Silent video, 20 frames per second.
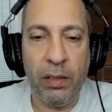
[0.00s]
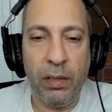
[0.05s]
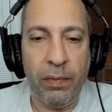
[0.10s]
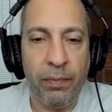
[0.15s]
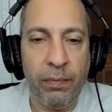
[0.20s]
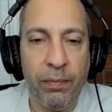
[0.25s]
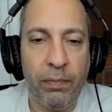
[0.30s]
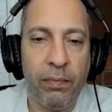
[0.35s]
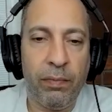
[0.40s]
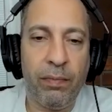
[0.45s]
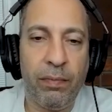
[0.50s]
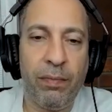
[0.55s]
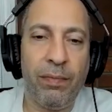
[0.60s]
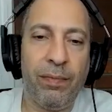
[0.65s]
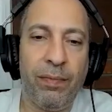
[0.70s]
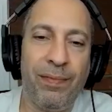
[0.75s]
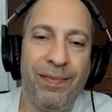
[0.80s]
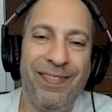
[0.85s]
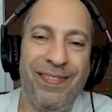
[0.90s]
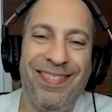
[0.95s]

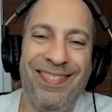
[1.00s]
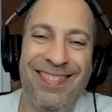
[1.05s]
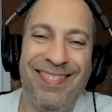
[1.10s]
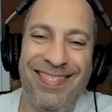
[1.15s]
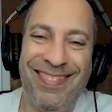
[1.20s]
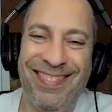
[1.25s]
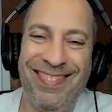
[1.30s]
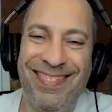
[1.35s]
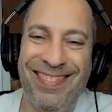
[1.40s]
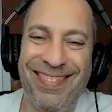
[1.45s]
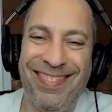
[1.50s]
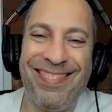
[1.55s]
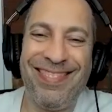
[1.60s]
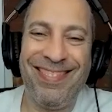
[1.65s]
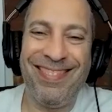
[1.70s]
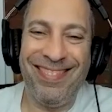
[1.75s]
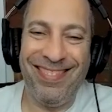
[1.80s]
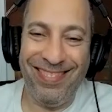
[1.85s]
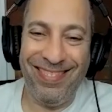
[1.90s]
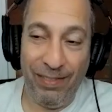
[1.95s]

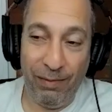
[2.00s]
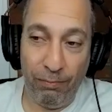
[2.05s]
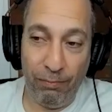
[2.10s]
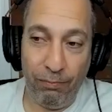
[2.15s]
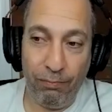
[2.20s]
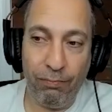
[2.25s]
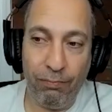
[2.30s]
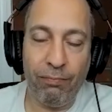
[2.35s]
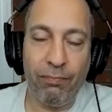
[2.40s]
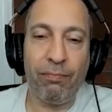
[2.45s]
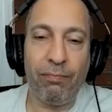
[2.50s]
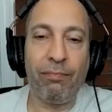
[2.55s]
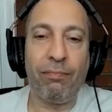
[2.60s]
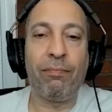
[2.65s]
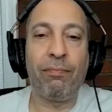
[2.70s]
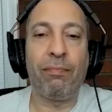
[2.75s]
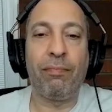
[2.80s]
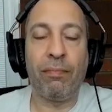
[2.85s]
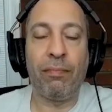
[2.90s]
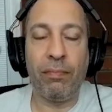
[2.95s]

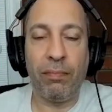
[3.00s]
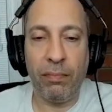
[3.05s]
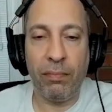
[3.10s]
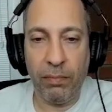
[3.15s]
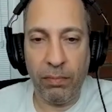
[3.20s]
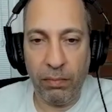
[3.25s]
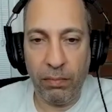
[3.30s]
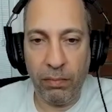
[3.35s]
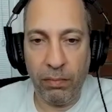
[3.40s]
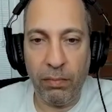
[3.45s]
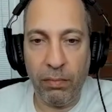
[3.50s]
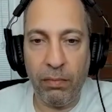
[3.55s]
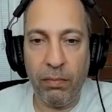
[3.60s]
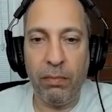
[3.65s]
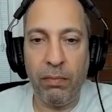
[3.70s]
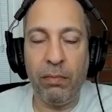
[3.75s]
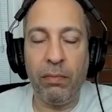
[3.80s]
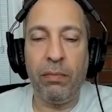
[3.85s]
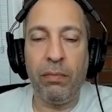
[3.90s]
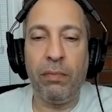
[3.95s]

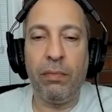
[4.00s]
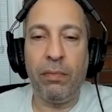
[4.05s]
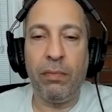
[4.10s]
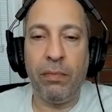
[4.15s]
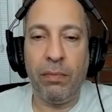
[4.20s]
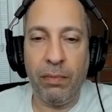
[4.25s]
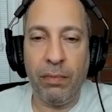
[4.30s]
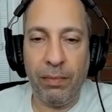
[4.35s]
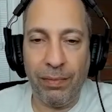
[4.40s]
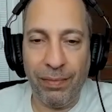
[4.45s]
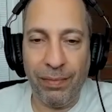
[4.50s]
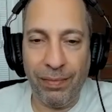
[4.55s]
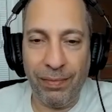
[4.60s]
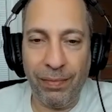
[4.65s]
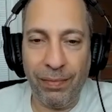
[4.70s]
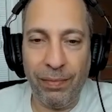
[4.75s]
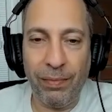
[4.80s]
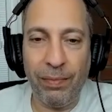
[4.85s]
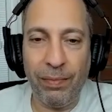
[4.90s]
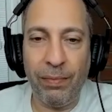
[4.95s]

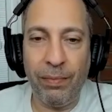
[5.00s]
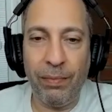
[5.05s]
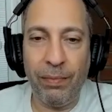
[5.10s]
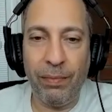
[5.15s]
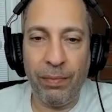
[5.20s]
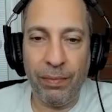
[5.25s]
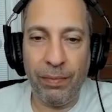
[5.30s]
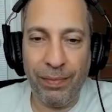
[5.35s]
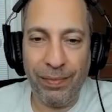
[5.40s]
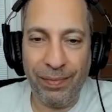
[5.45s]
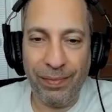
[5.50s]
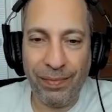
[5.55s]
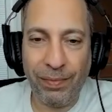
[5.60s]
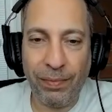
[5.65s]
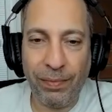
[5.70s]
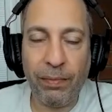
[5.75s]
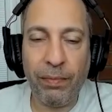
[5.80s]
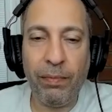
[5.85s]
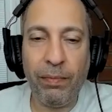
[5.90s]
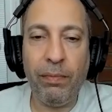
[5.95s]

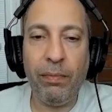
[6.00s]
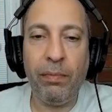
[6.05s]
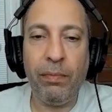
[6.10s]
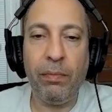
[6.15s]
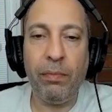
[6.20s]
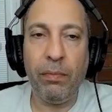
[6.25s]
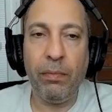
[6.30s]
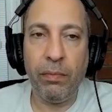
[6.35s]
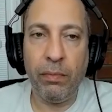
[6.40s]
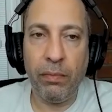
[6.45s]
This person isn't speaking.